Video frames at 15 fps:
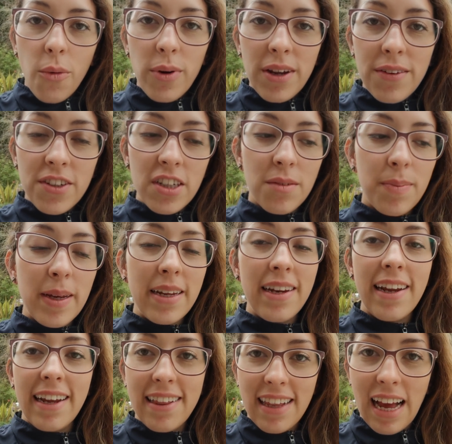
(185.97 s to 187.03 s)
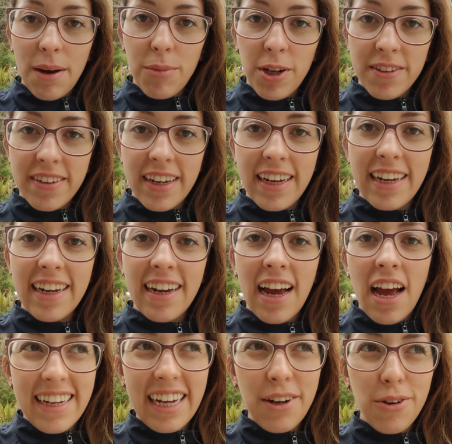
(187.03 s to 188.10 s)
We've just been in lab all day
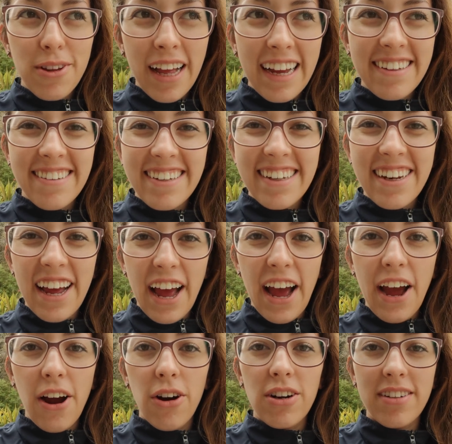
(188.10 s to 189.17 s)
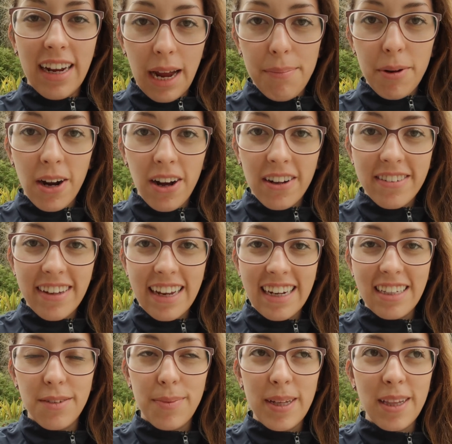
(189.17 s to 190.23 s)
equalizing our typodonts, and
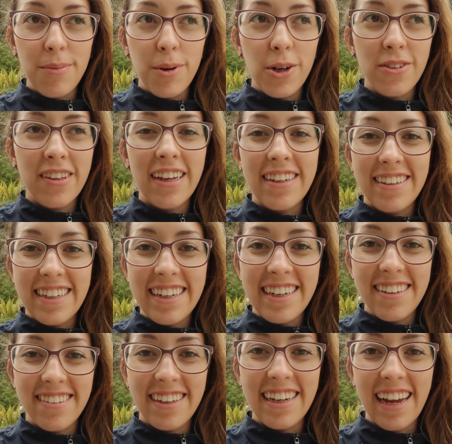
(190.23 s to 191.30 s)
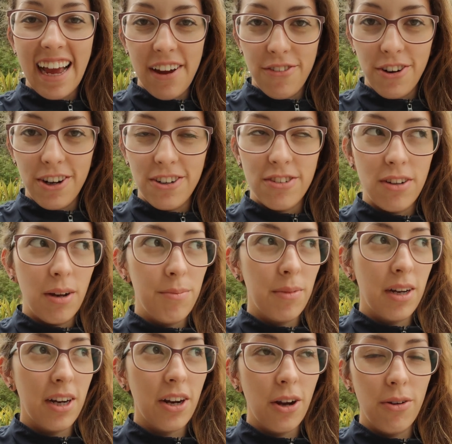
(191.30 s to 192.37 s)
it's been the most tedious thing ever, so I'm
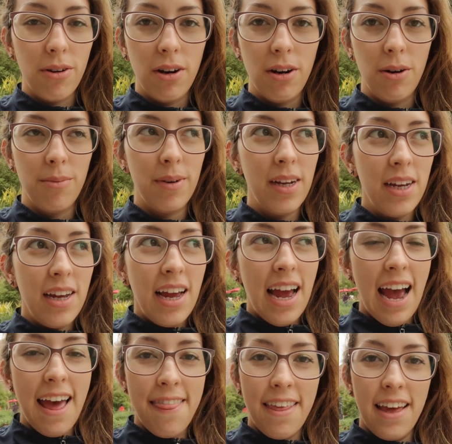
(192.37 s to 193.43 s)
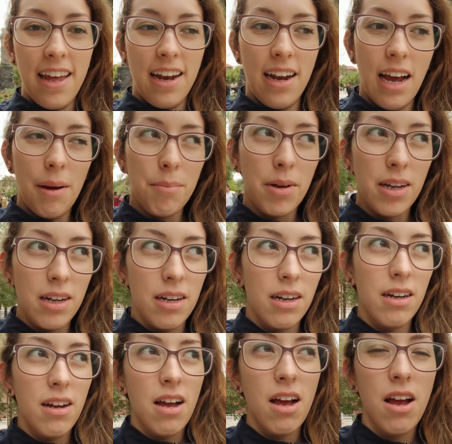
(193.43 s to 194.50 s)
gonna go home and then I'm
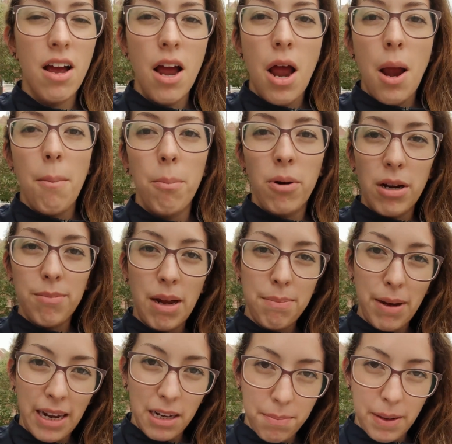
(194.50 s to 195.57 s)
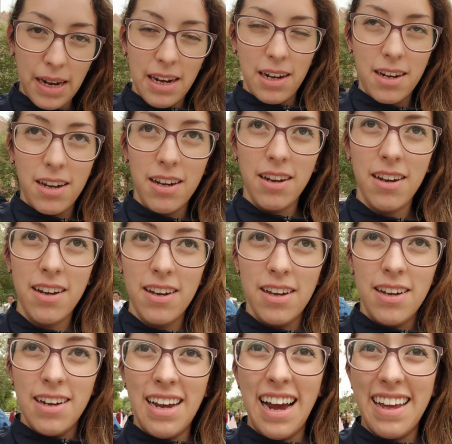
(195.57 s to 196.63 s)
gonna bring my bike back
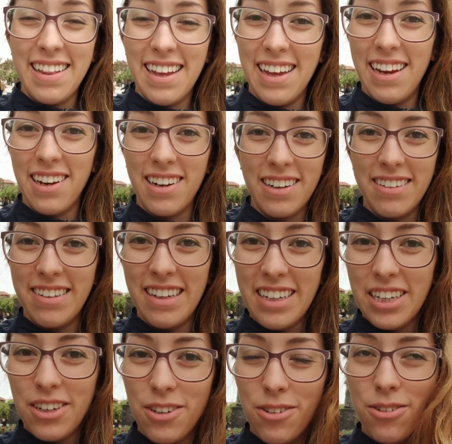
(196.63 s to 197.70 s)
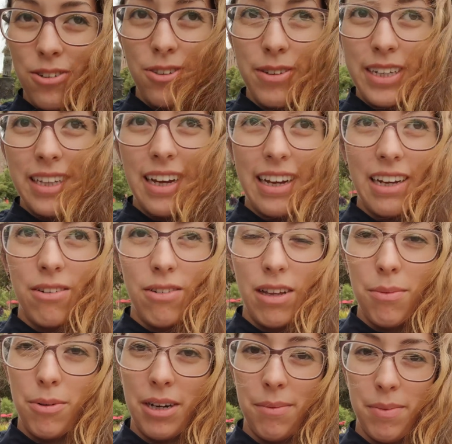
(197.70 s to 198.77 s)
and then continue doing that
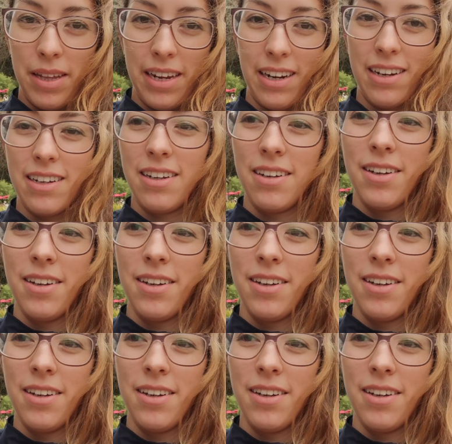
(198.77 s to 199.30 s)
equilibrium thing.